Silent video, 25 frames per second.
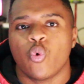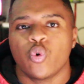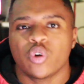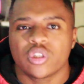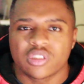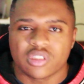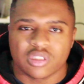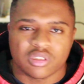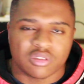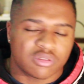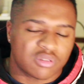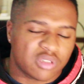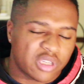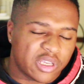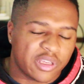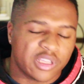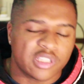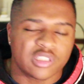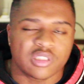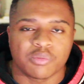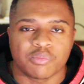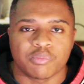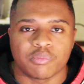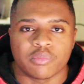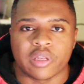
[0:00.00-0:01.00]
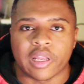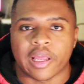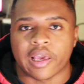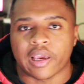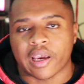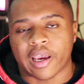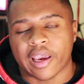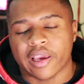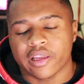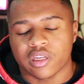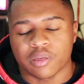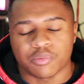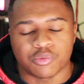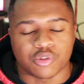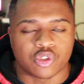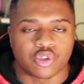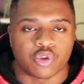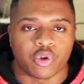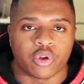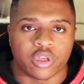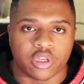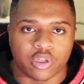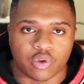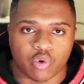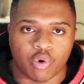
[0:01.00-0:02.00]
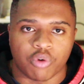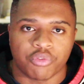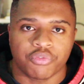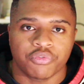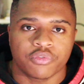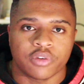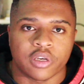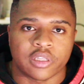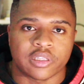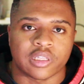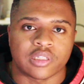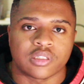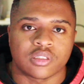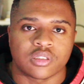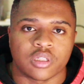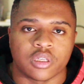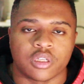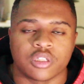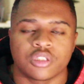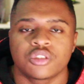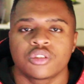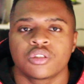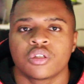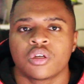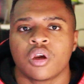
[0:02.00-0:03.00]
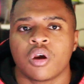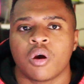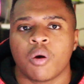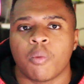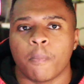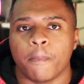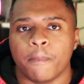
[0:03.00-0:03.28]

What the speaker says: which ends up I end up just turning it off at that stage.